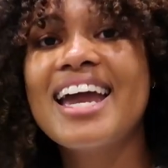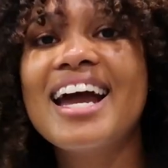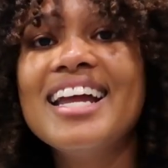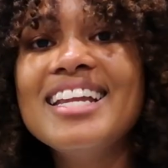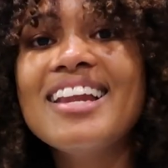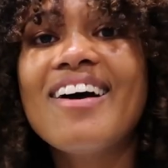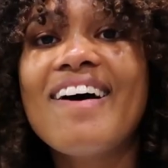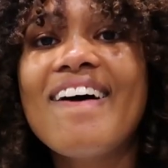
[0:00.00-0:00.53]

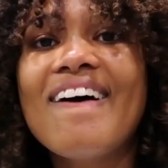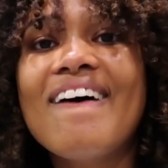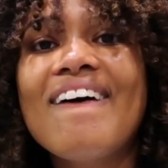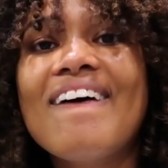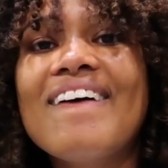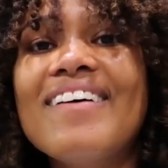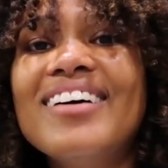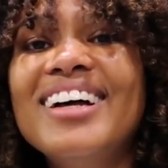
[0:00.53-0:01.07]

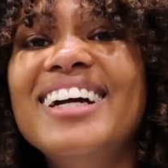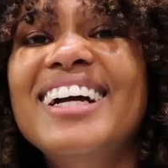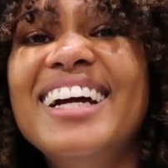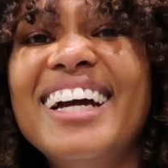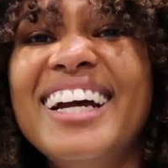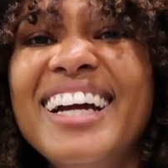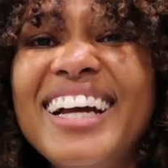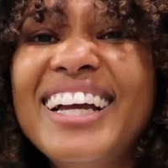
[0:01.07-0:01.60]
hello.
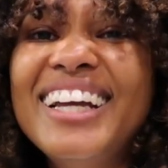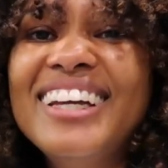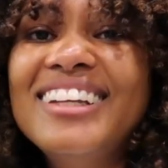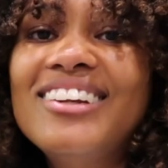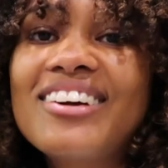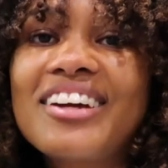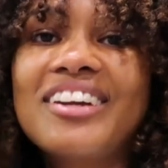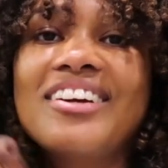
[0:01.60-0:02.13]

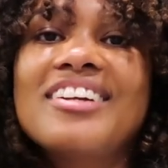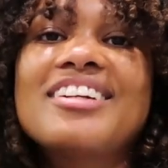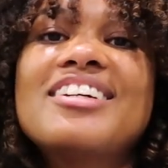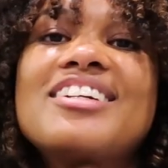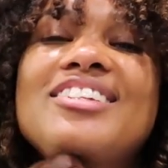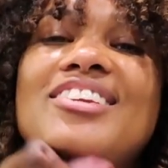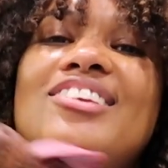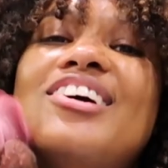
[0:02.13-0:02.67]
Look at
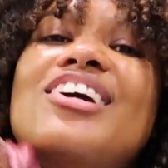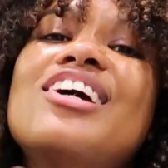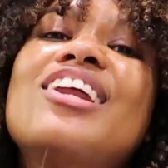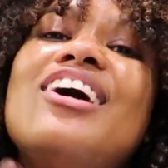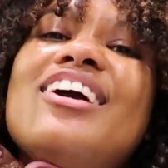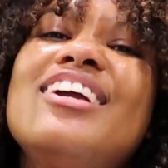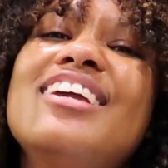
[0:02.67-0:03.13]
her, look at her.